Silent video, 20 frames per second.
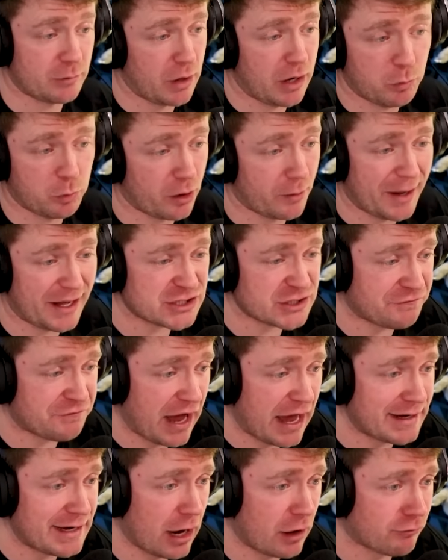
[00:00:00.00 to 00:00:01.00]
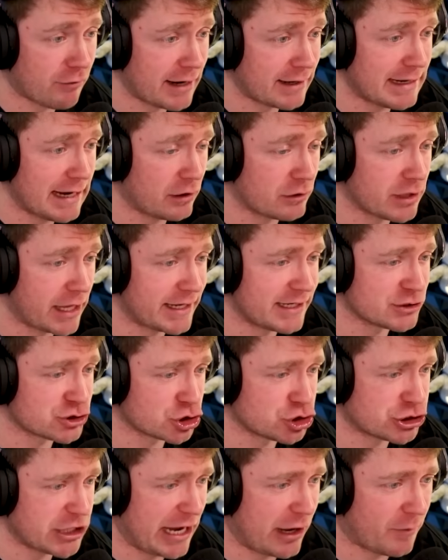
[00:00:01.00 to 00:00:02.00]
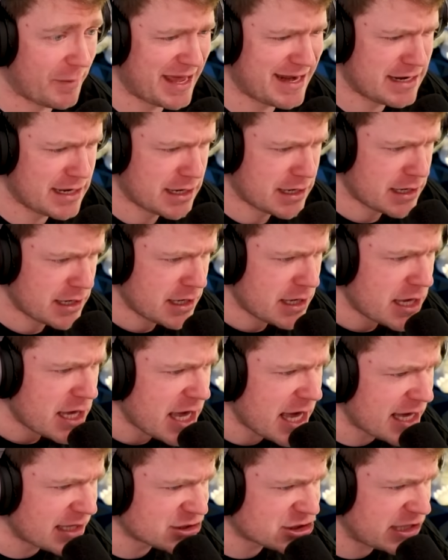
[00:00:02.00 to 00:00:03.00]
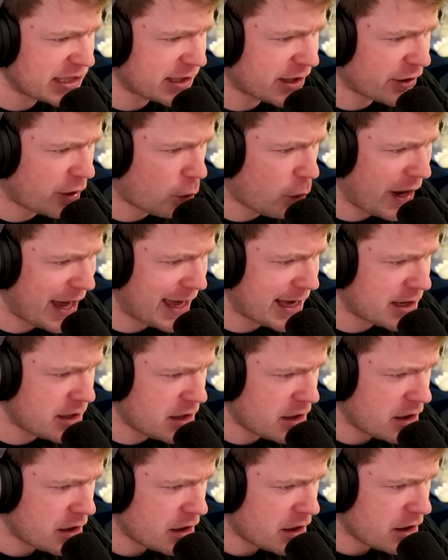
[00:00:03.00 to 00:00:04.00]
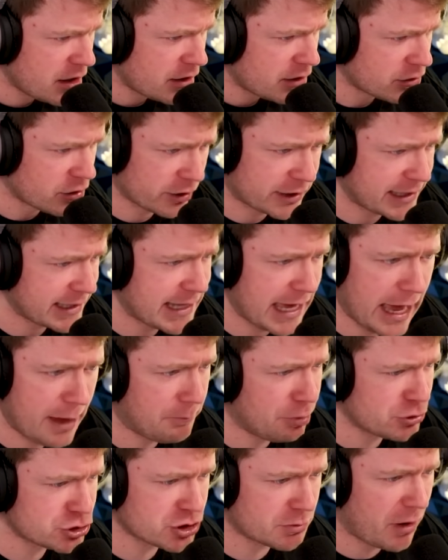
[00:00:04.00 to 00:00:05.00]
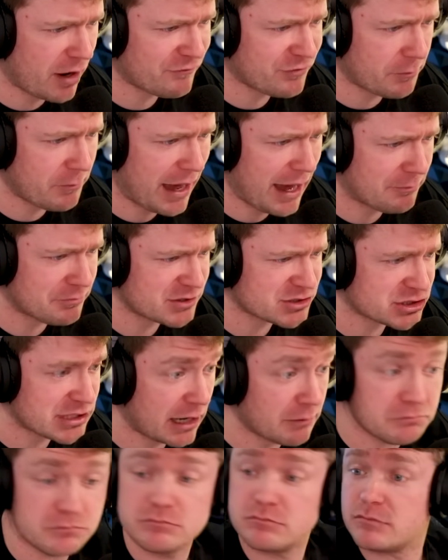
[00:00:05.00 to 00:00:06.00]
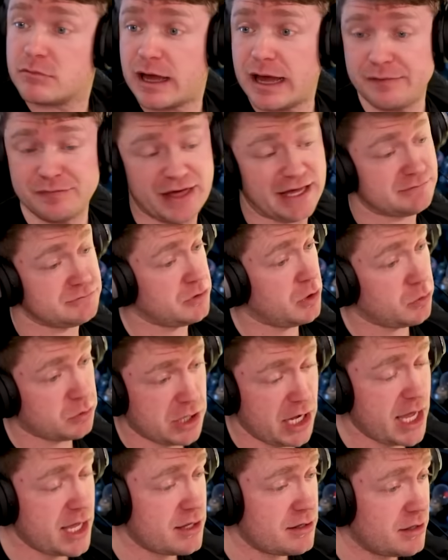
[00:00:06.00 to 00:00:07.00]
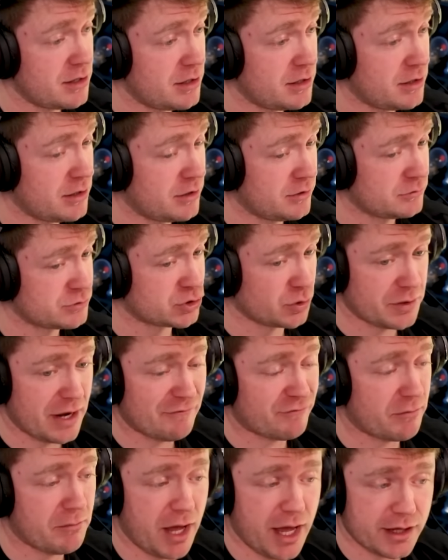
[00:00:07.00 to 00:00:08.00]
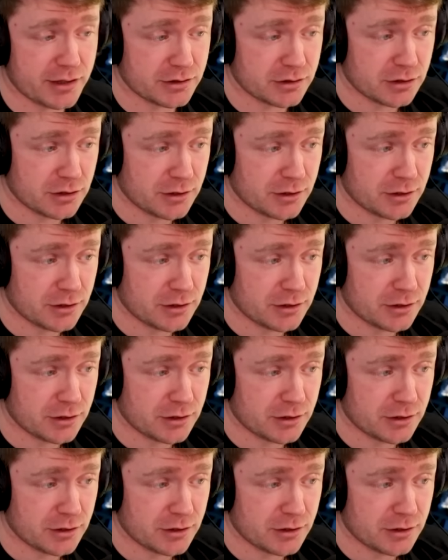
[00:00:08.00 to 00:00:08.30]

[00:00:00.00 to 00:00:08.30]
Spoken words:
Well, we're about to find out right now, ladies and gentlemen. Is he gonna win? Look, he can't push him off the map this time. And okay. So never mind.